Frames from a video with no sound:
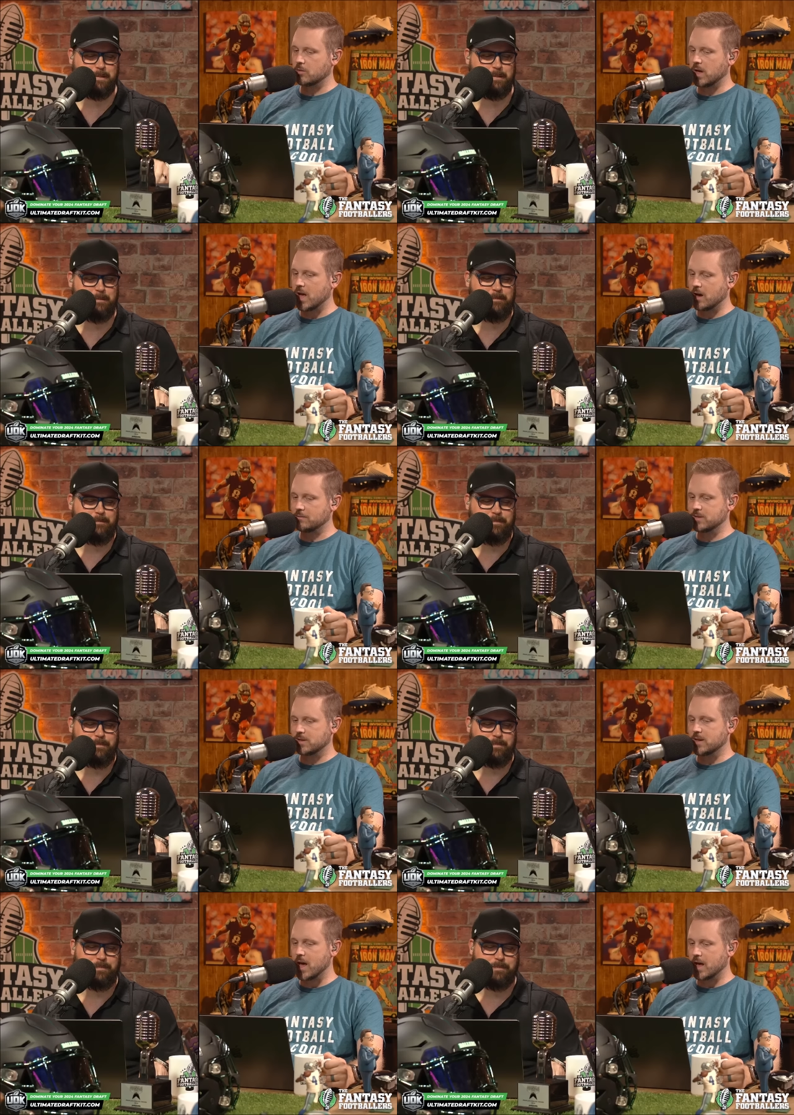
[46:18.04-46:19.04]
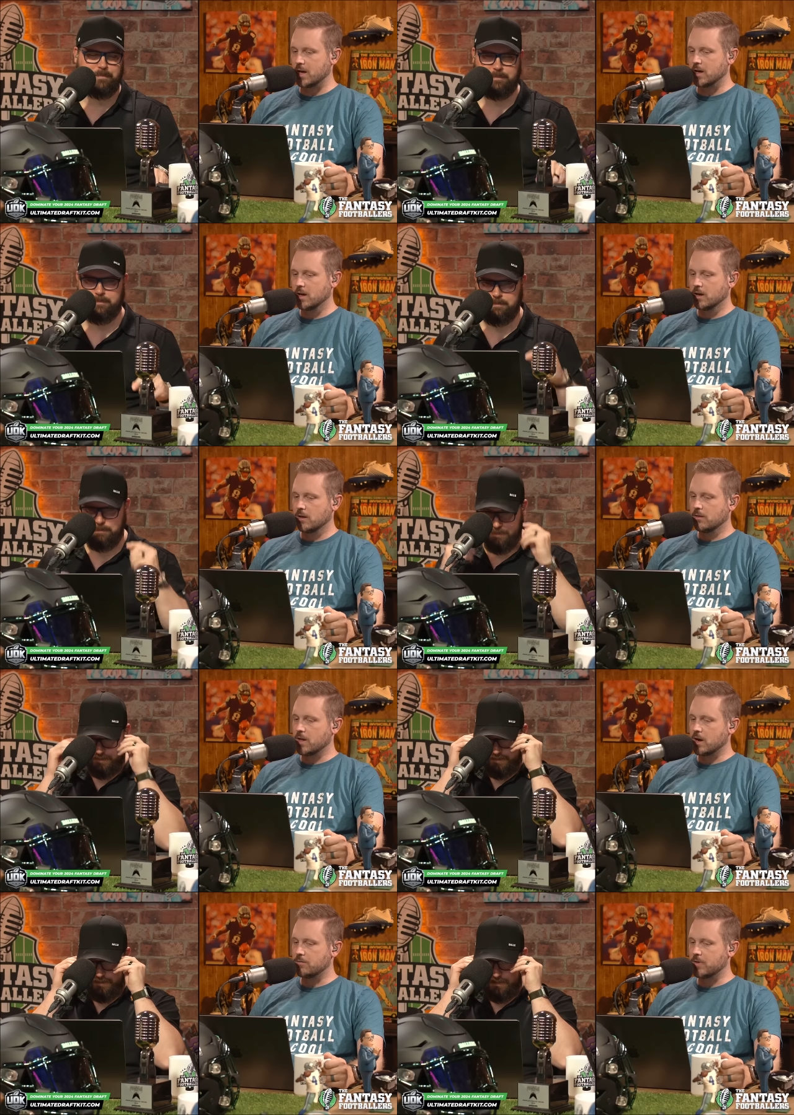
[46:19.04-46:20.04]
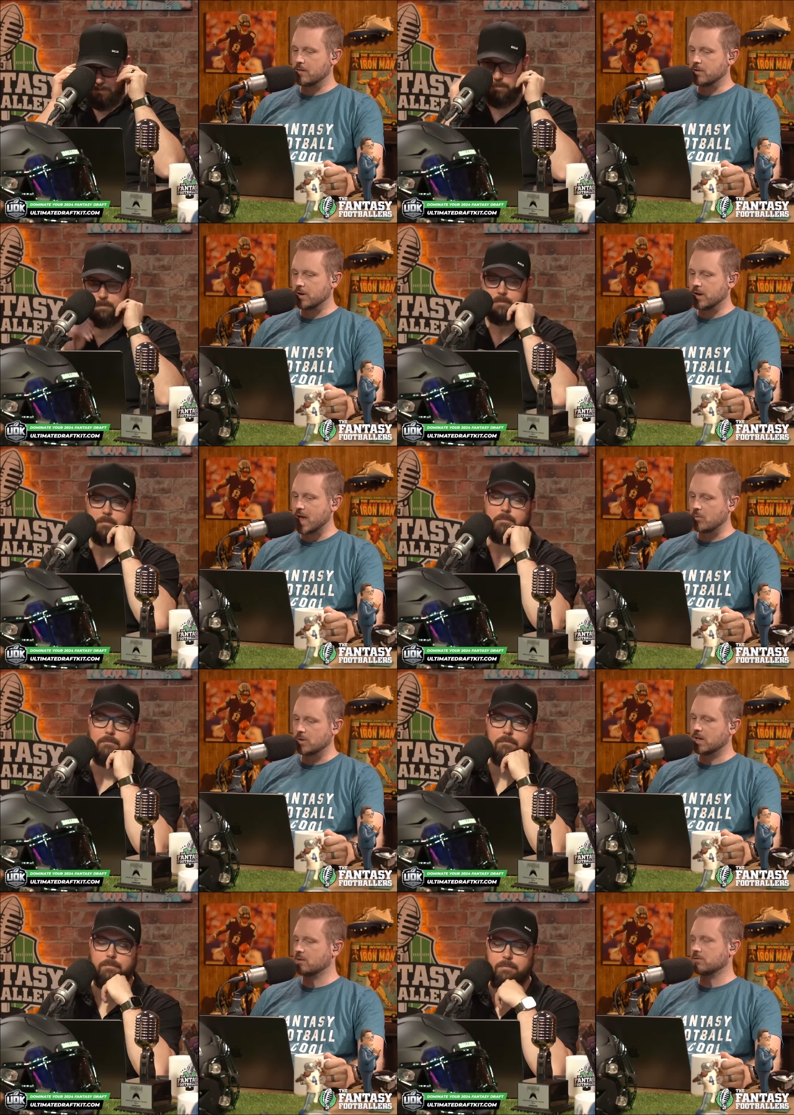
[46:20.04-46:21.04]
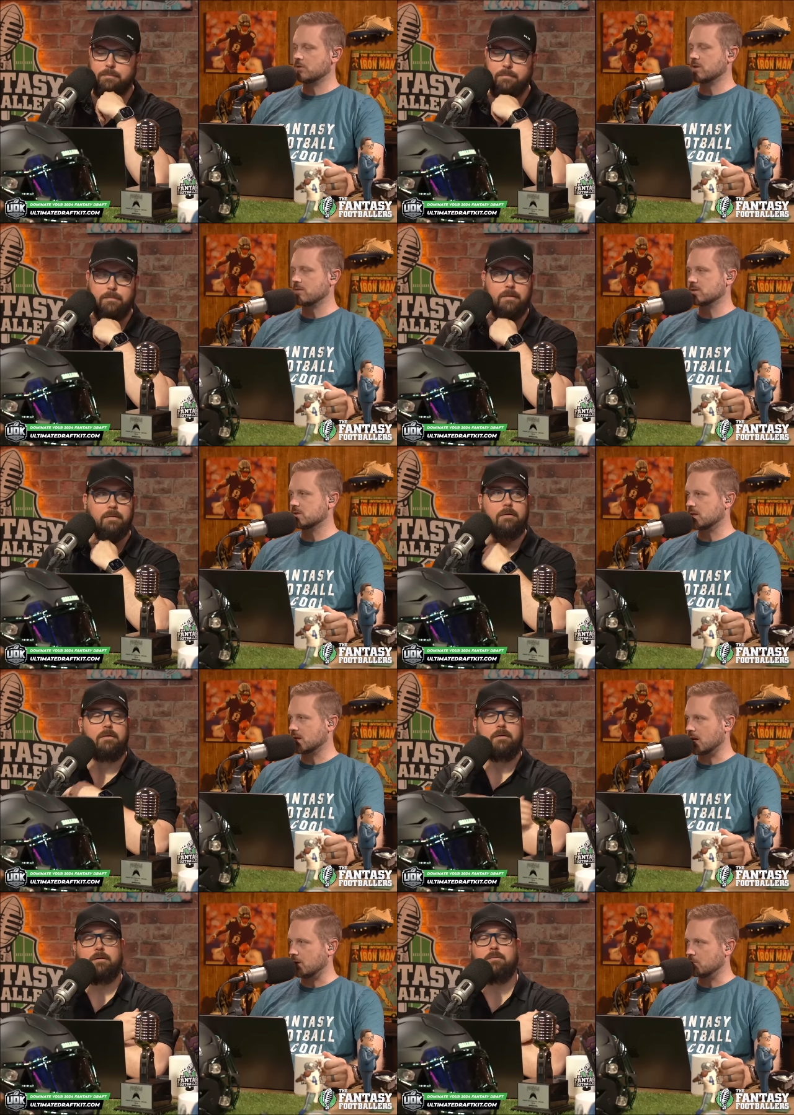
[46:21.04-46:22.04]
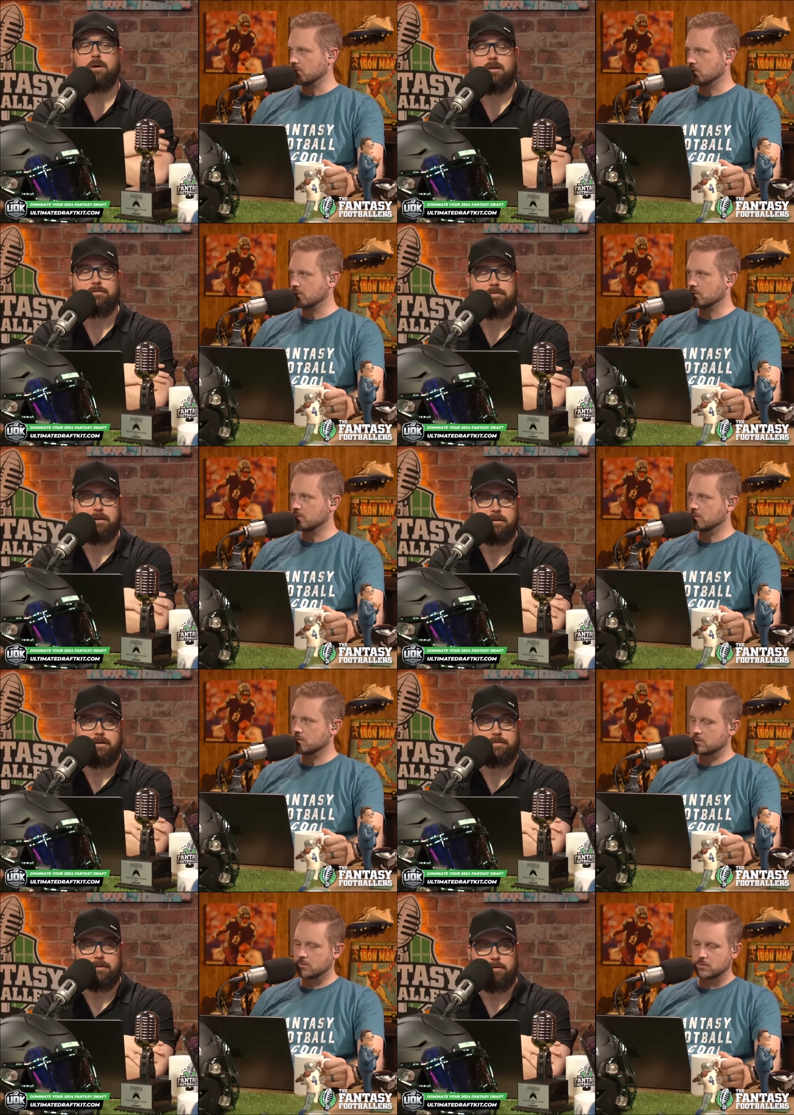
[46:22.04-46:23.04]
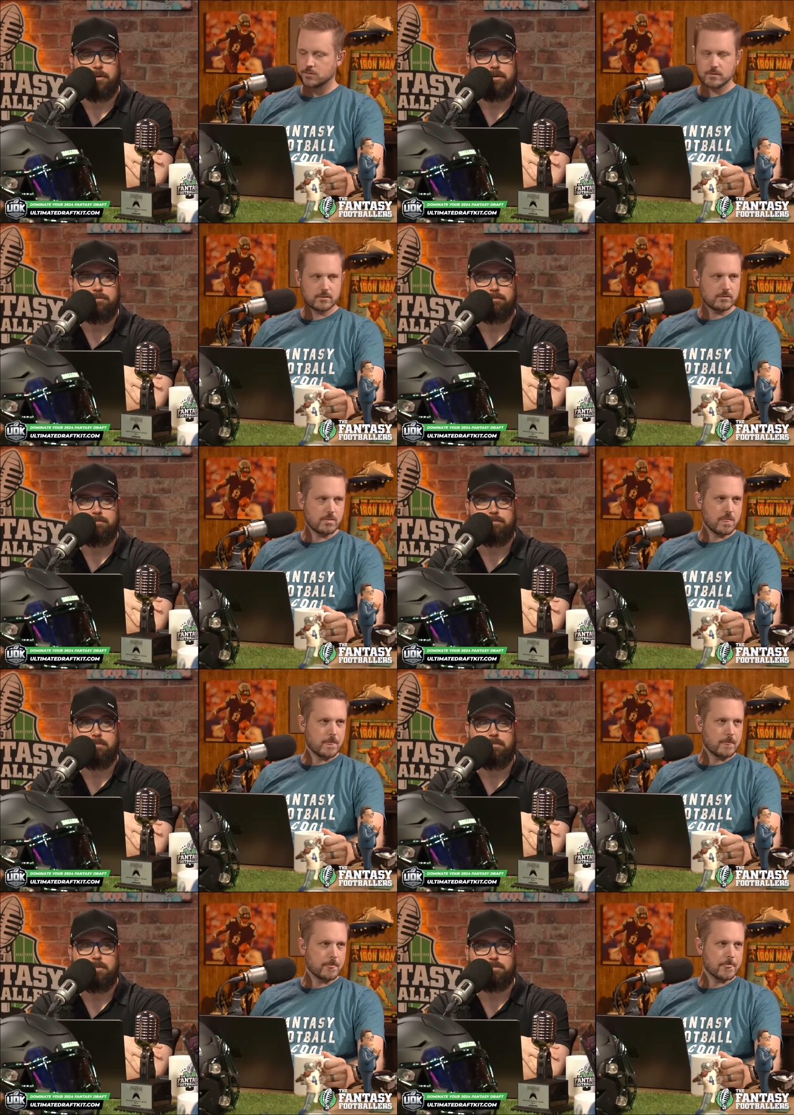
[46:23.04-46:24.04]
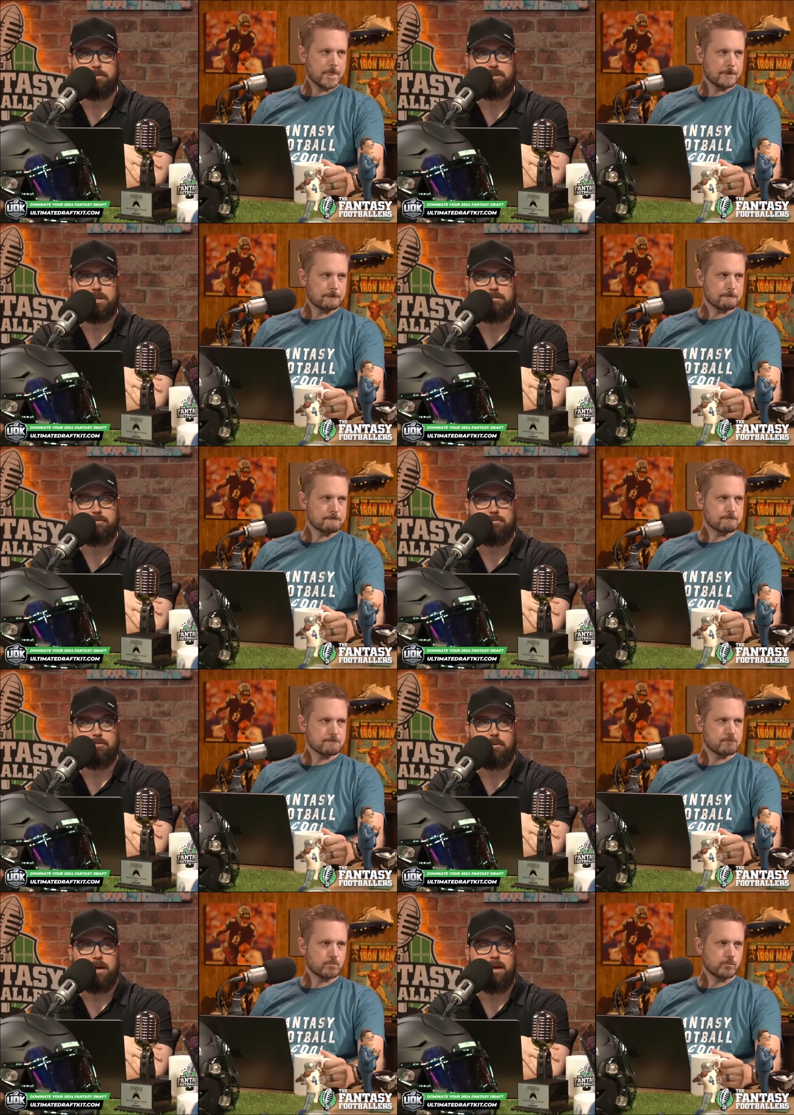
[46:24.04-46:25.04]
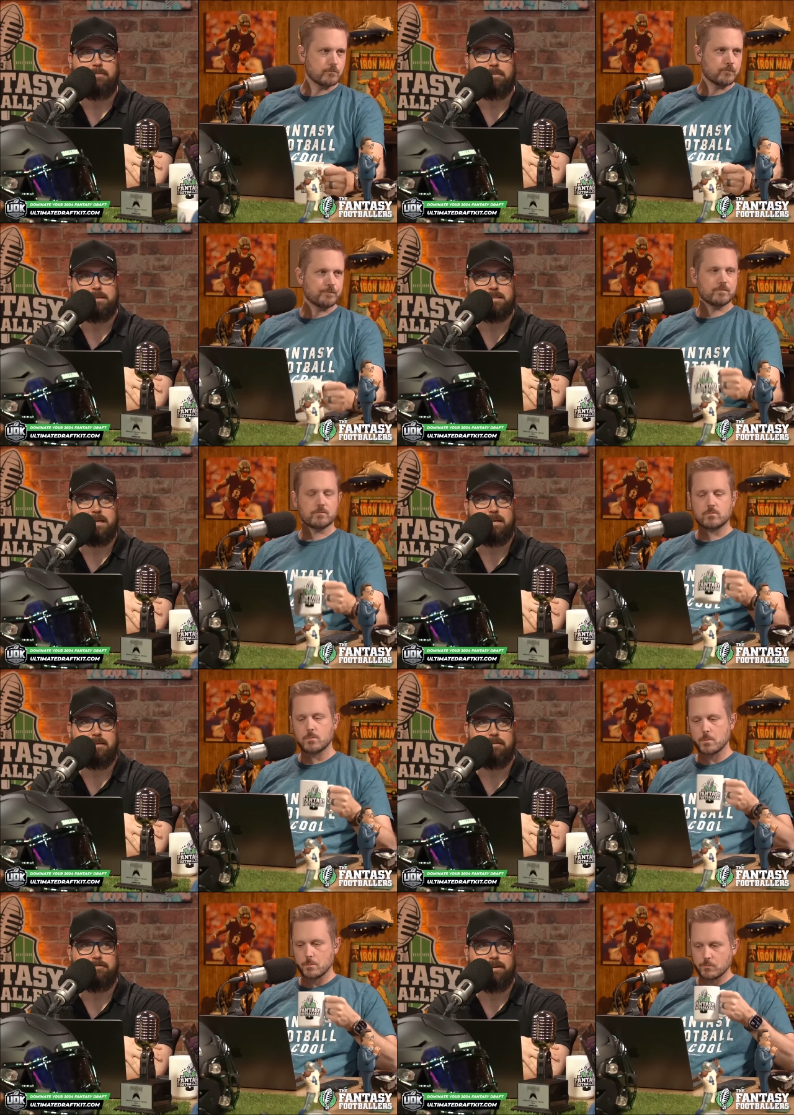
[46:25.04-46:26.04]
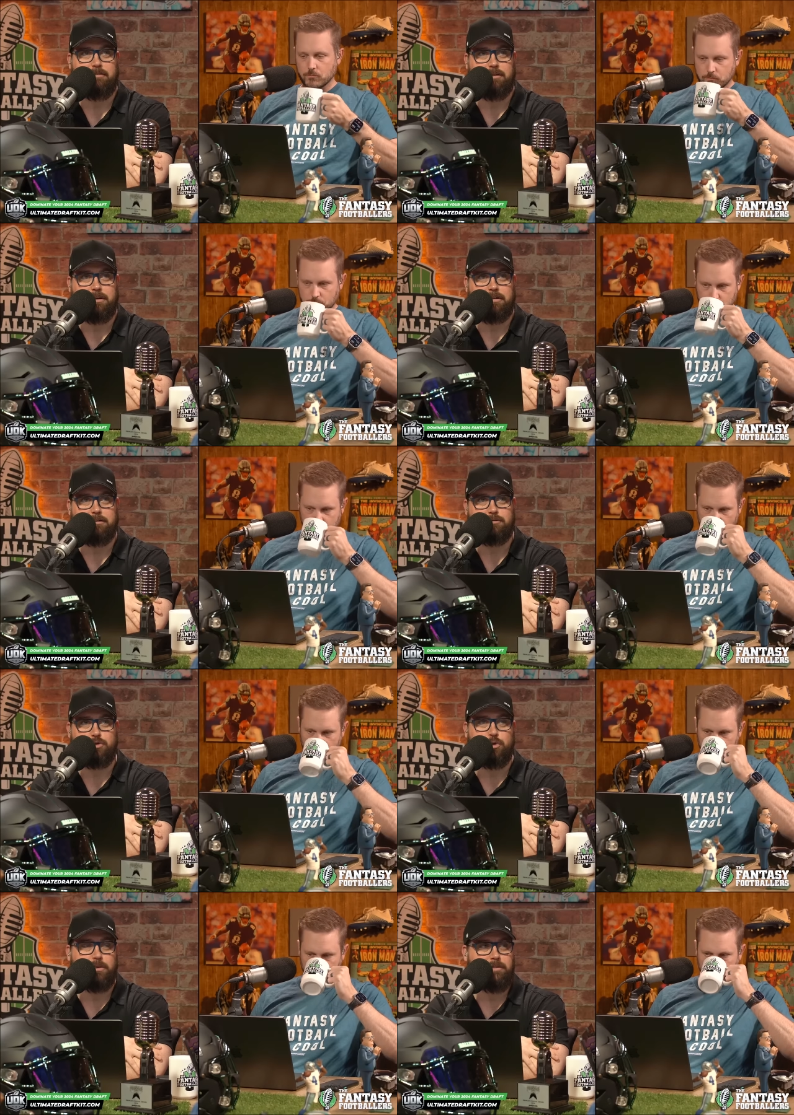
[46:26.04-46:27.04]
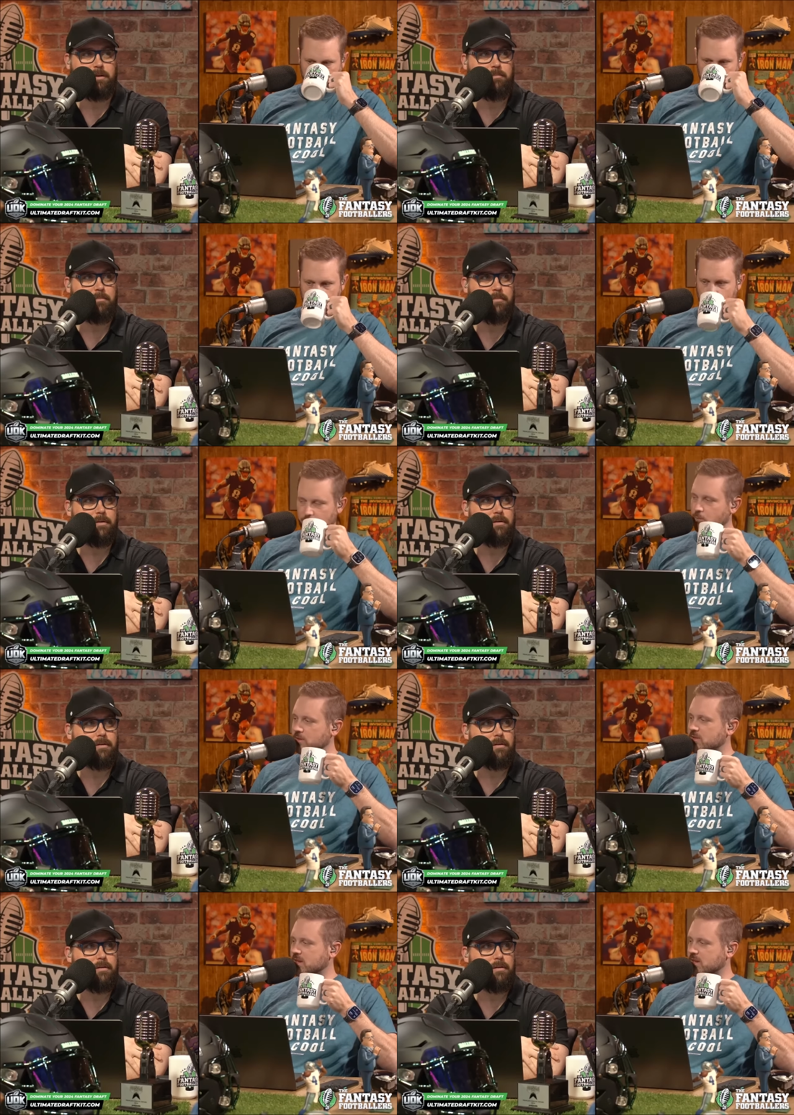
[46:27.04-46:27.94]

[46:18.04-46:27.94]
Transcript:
Speaker 1: that we have today, they are favored in how many of their seventeen games?
Speaker 2: Well, if they're if they're only projected for four and a half, I'm going to say they're favored in two of them.
Speaker 1: What if we